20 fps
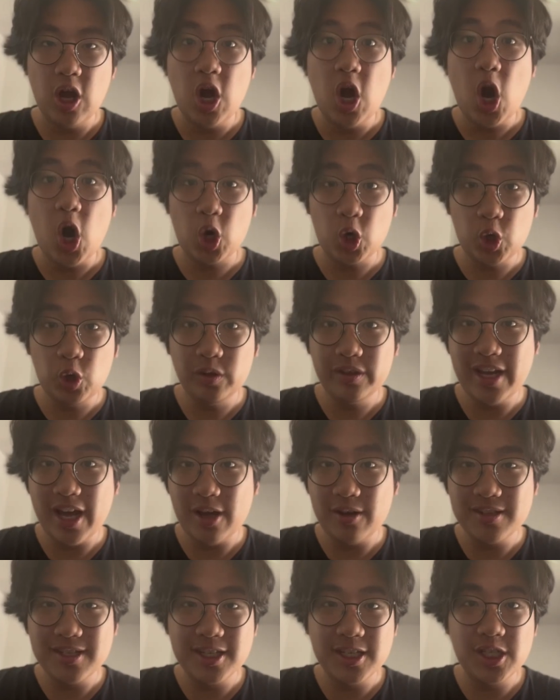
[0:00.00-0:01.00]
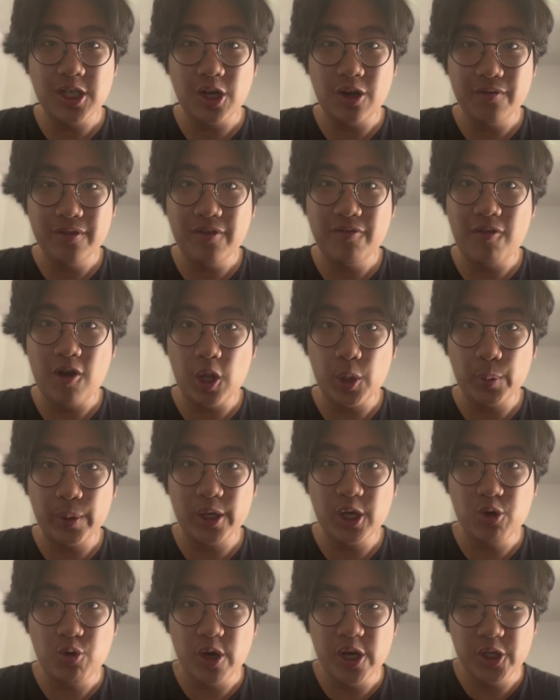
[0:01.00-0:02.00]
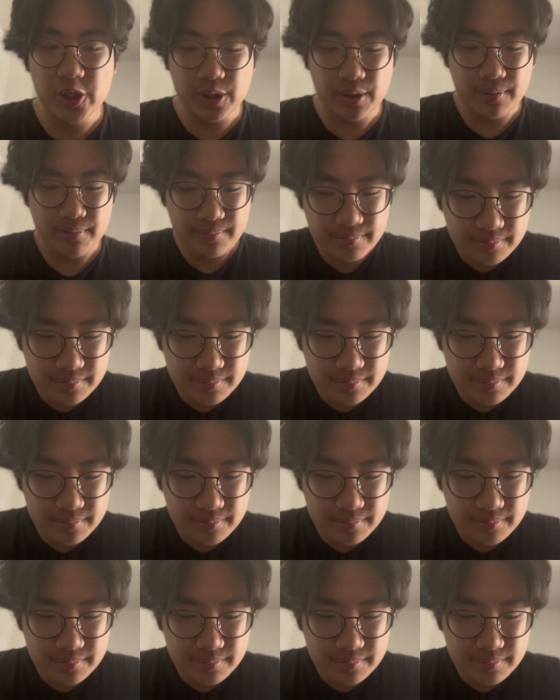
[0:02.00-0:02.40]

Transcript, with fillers: Our goal now is to solve the following equation.